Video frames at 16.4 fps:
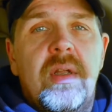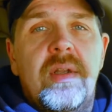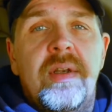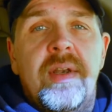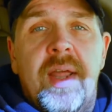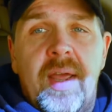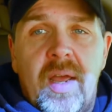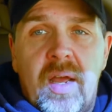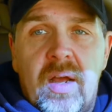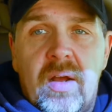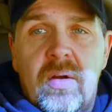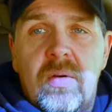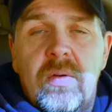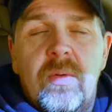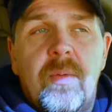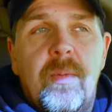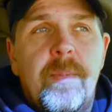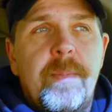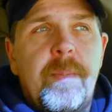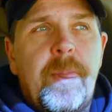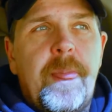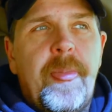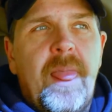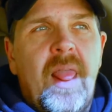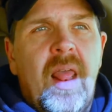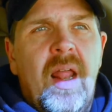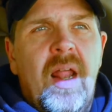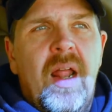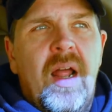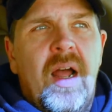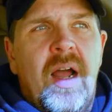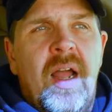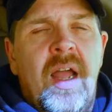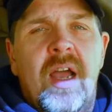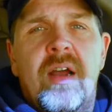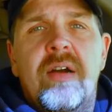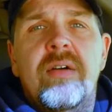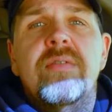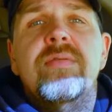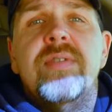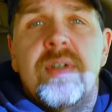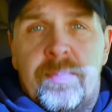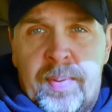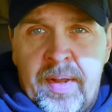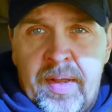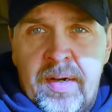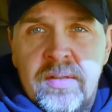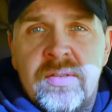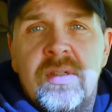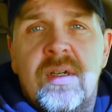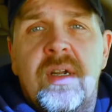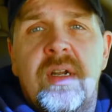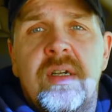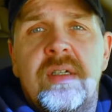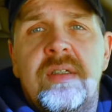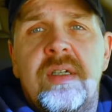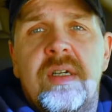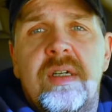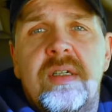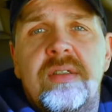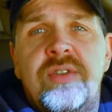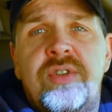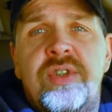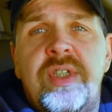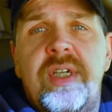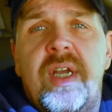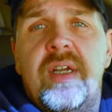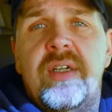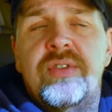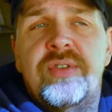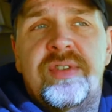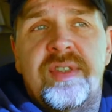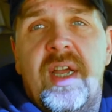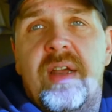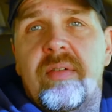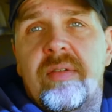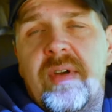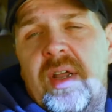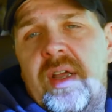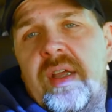Now I have a Panasonic GH7.